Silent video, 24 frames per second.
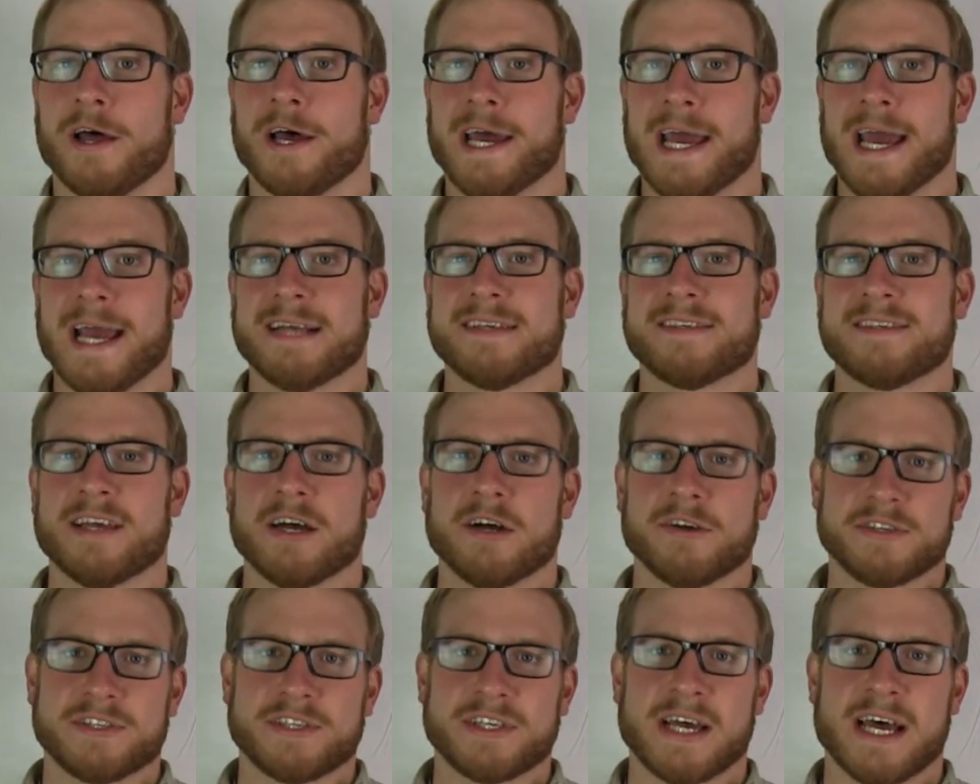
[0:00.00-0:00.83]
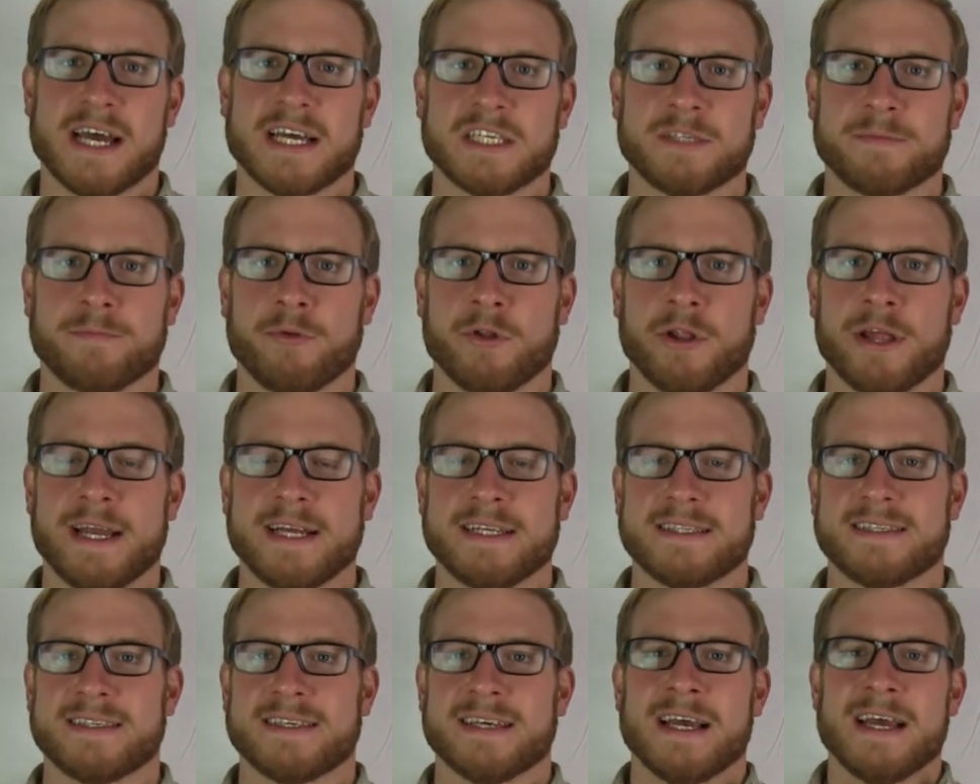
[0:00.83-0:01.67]
Uh, XL size
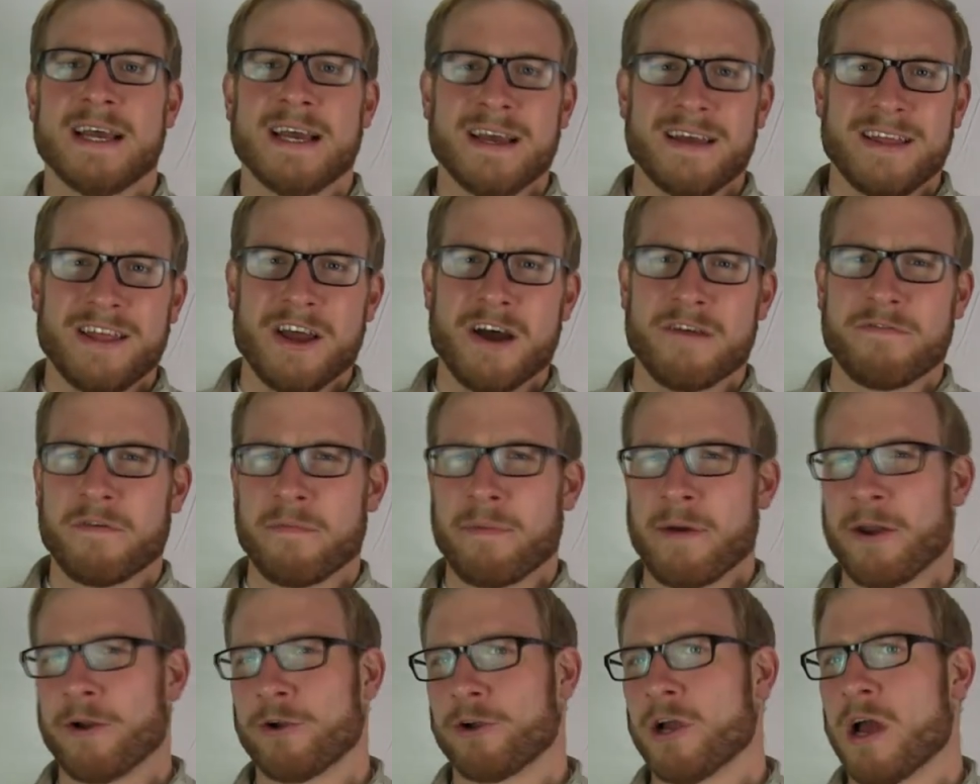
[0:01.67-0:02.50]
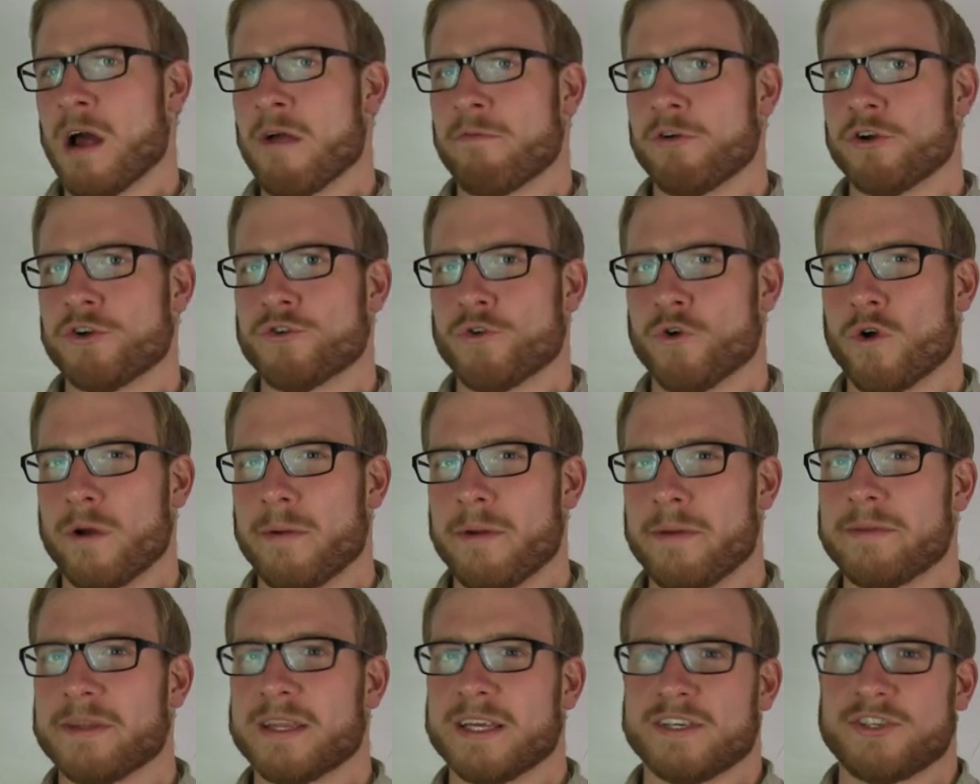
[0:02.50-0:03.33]
plates they offer better coverage for
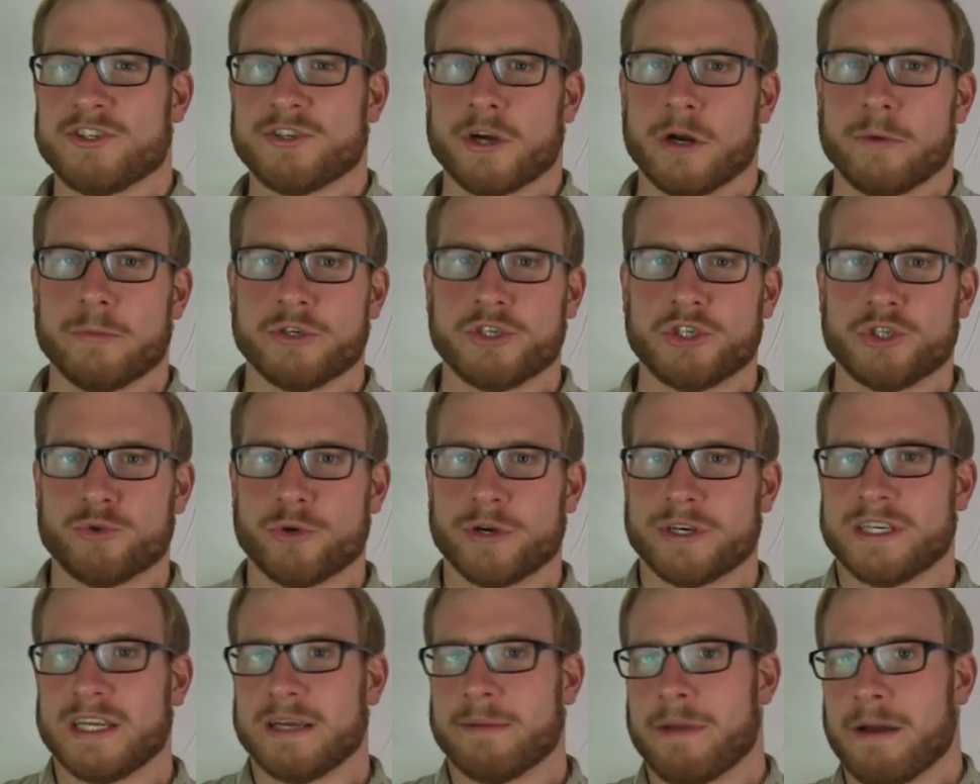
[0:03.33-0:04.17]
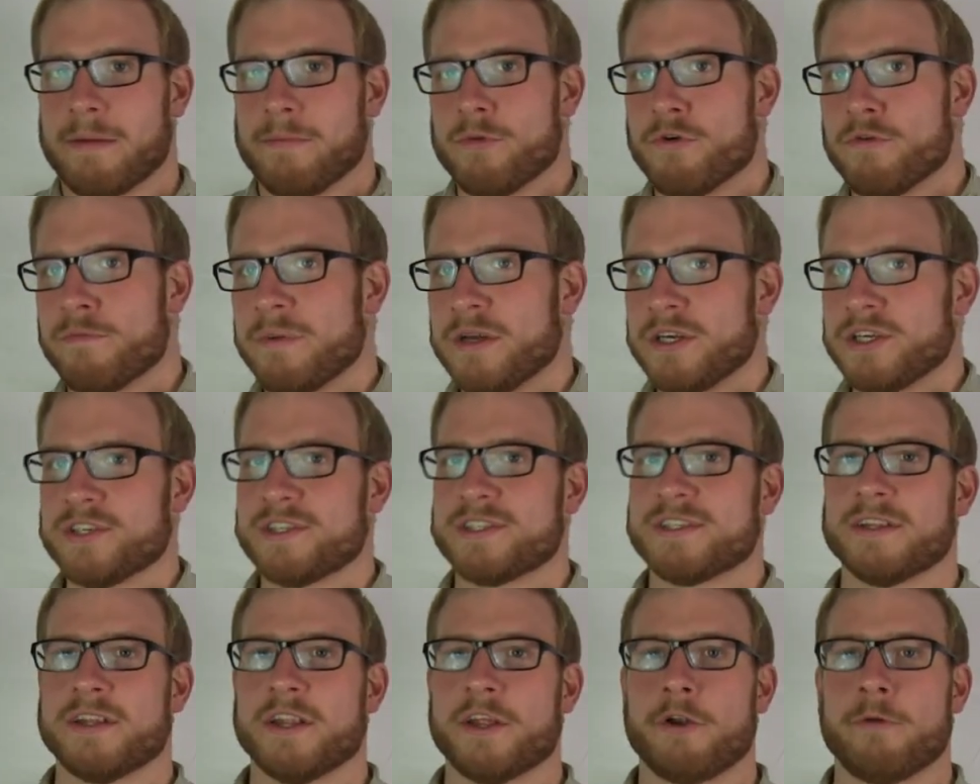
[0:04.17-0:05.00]
me, but they start restricting my movement
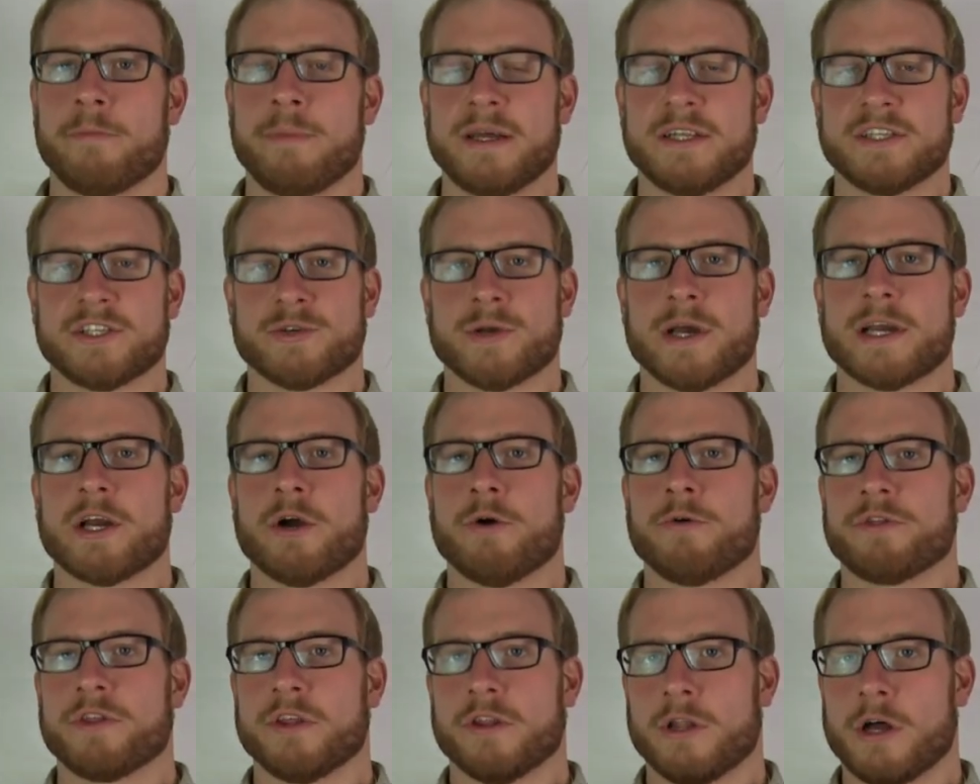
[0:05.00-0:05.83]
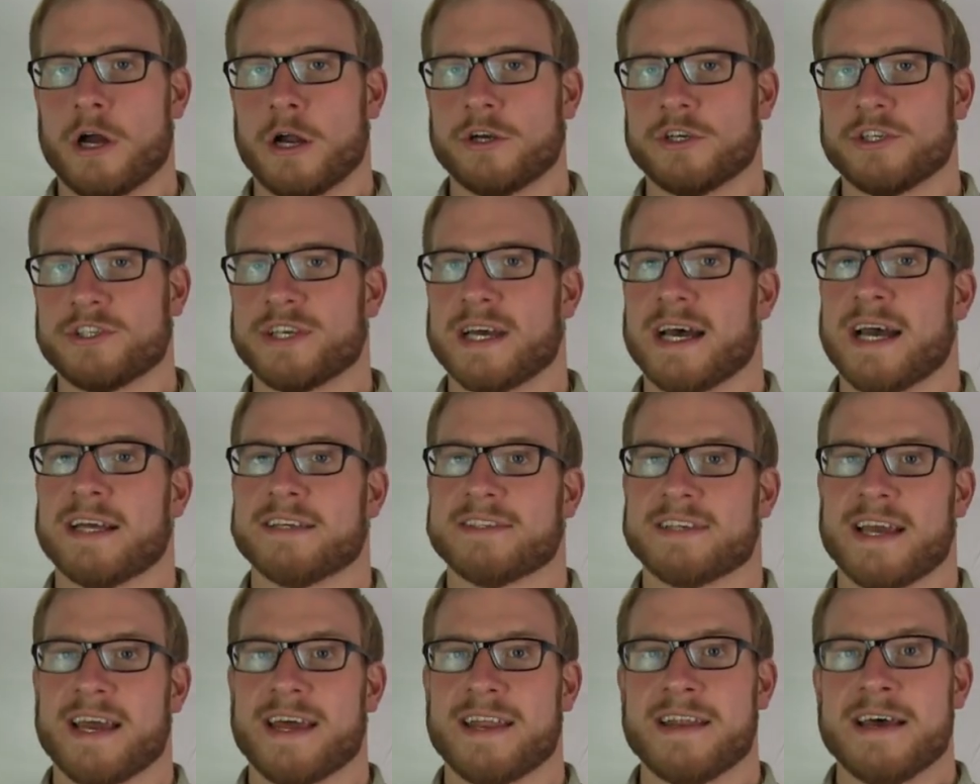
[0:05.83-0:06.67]
just a little bit, so I go with the large
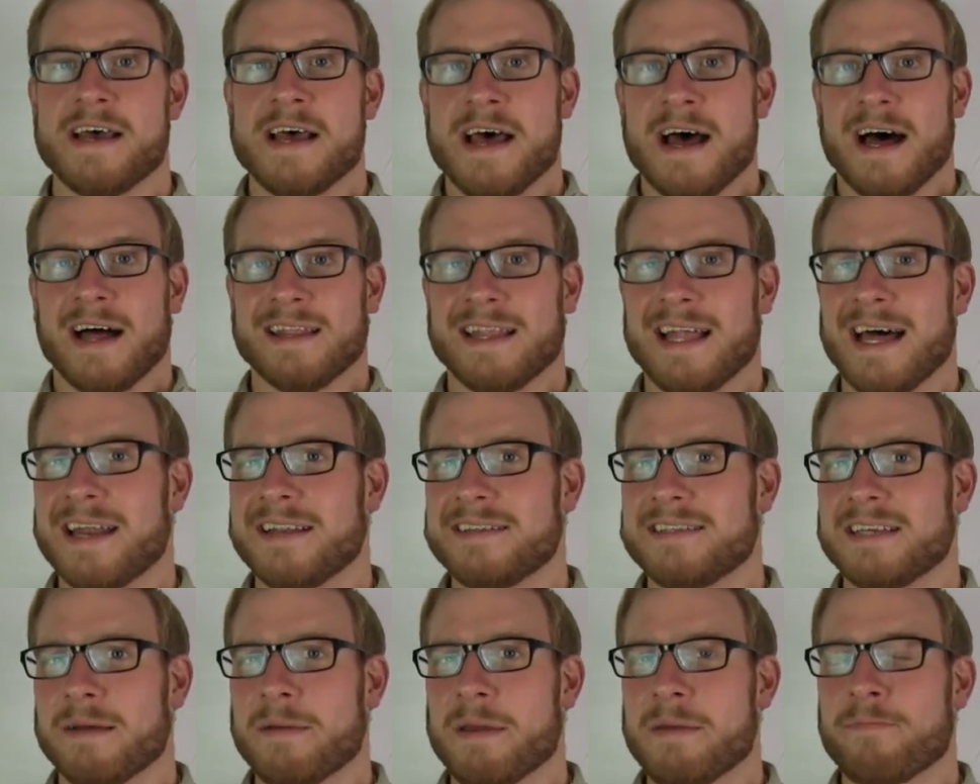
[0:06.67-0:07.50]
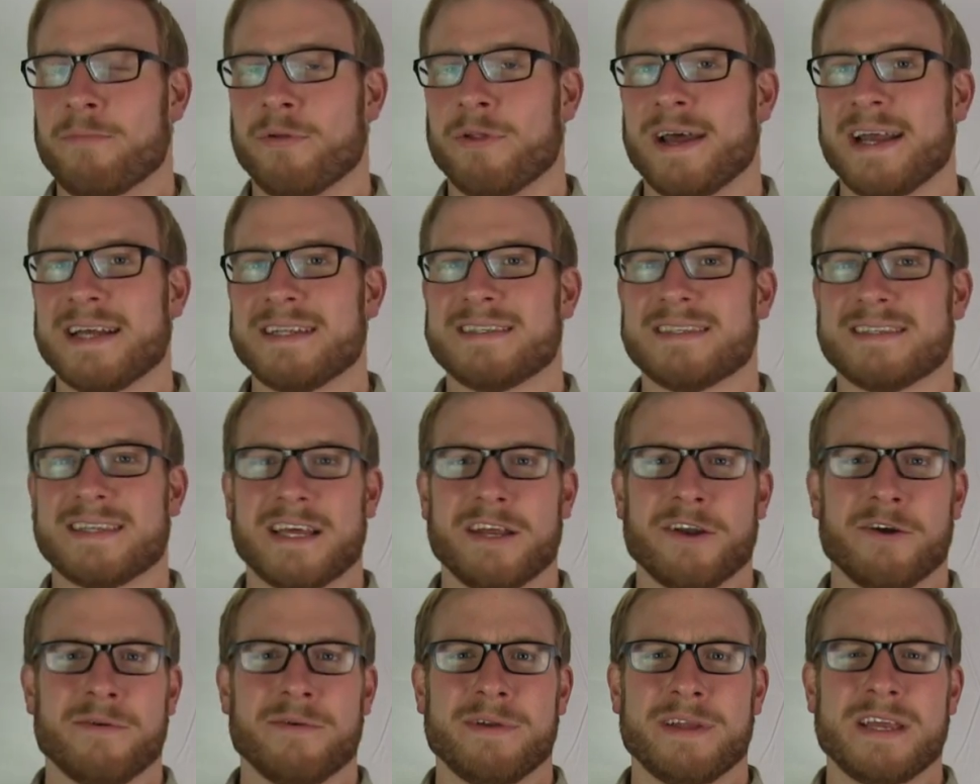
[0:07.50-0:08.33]
size. And a lot of dummy plates, they
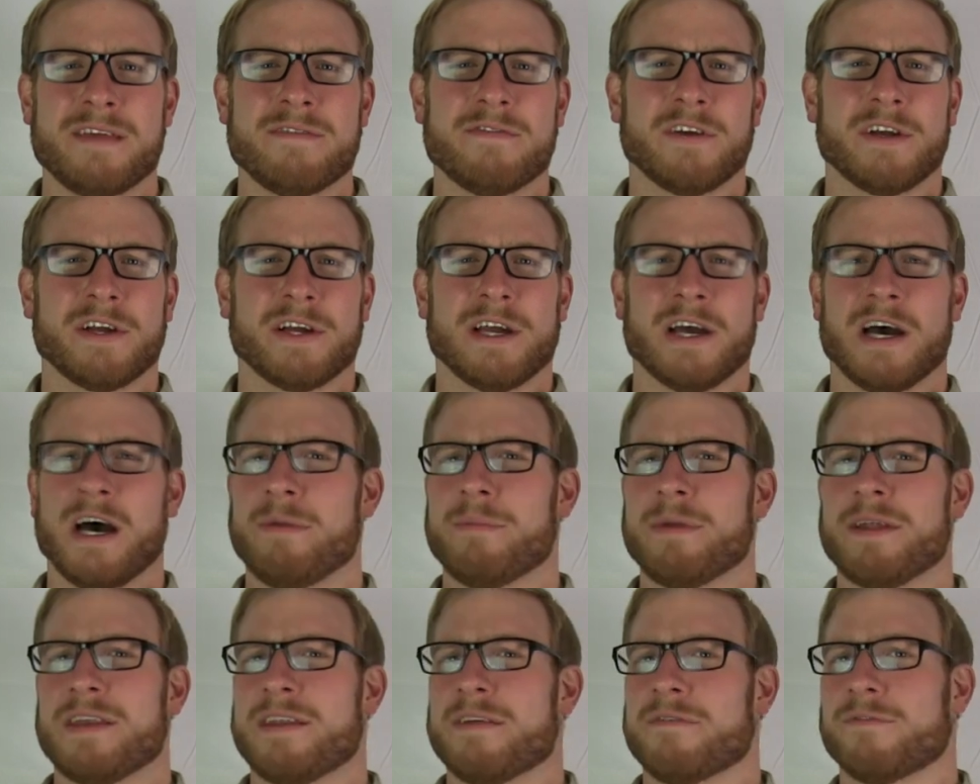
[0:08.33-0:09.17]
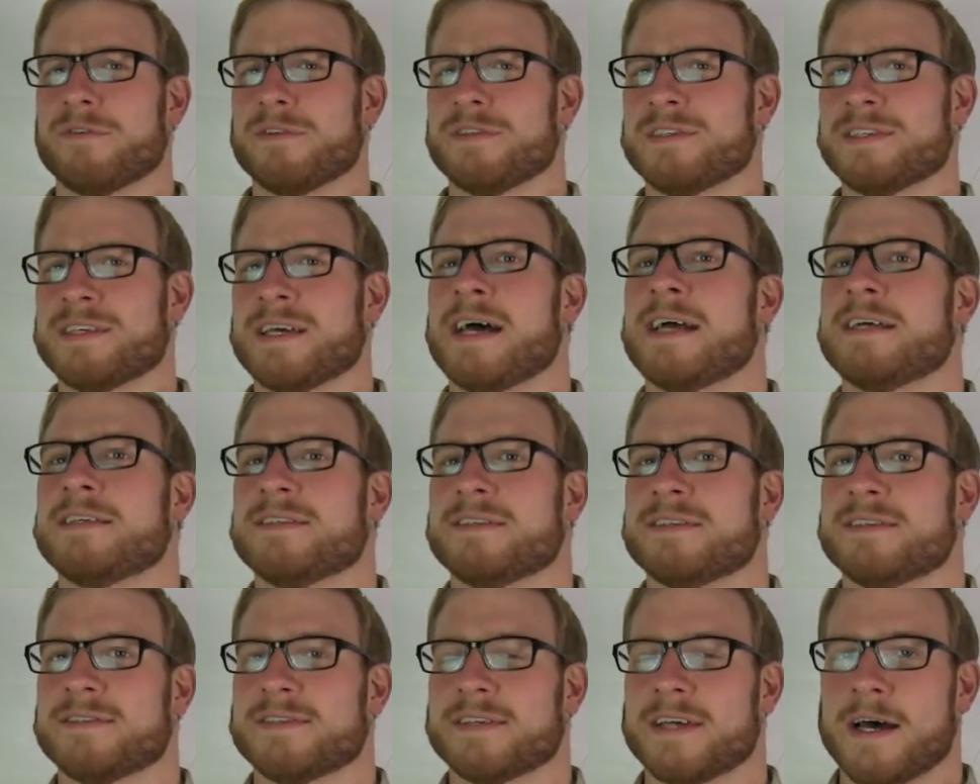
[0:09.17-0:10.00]
don't even come in different
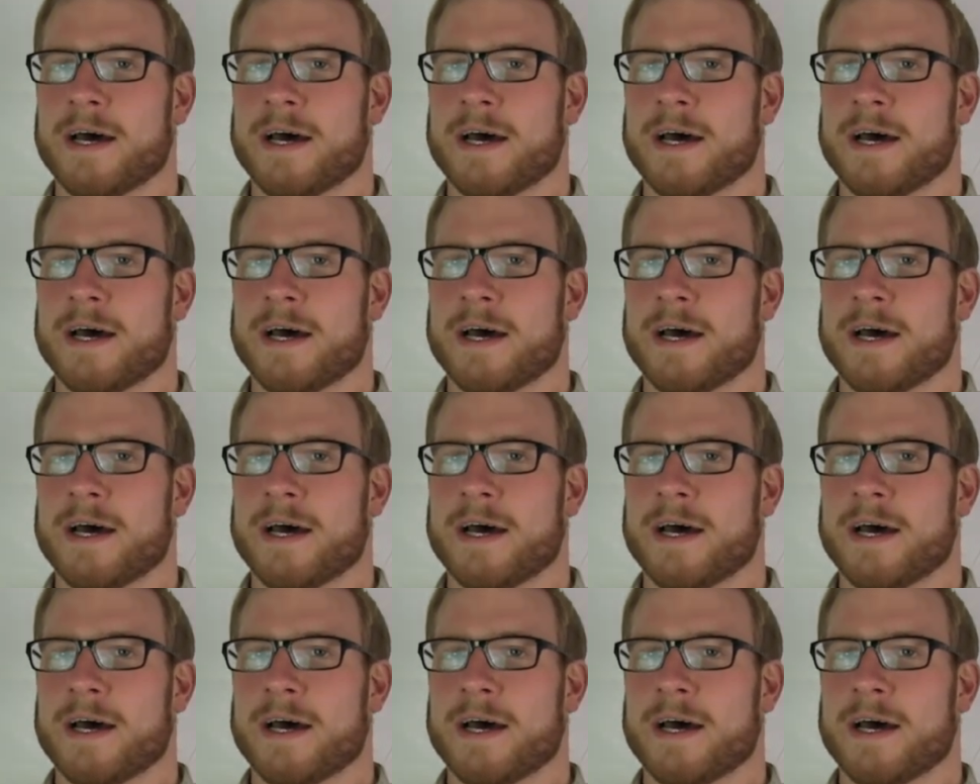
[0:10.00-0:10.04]
sizes.